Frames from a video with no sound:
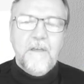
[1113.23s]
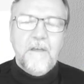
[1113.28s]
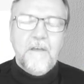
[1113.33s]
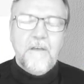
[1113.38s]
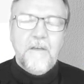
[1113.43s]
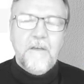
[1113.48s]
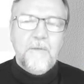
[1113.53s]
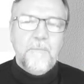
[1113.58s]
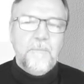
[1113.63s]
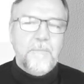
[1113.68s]

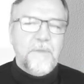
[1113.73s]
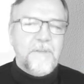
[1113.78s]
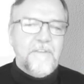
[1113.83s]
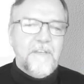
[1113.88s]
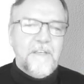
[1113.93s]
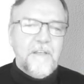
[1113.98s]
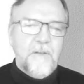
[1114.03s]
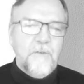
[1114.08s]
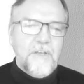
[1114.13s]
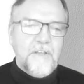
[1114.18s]
But
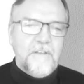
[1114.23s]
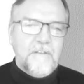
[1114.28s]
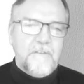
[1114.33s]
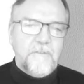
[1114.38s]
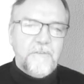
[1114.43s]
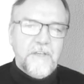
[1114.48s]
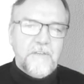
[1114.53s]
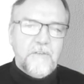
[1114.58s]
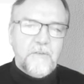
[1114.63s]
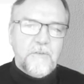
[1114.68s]
take a look at this
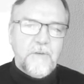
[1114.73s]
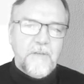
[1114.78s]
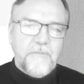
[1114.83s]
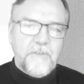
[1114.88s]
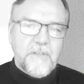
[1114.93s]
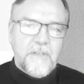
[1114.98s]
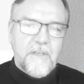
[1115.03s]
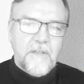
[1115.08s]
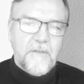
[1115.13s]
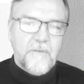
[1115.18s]
factor graph
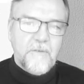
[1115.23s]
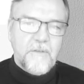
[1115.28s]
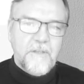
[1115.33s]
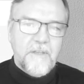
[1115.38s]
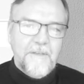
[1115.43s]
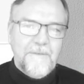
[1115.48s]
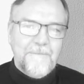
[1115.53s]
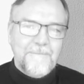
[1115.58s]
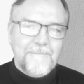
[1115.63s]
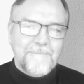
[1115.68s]
again,
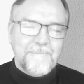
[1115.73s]
okay?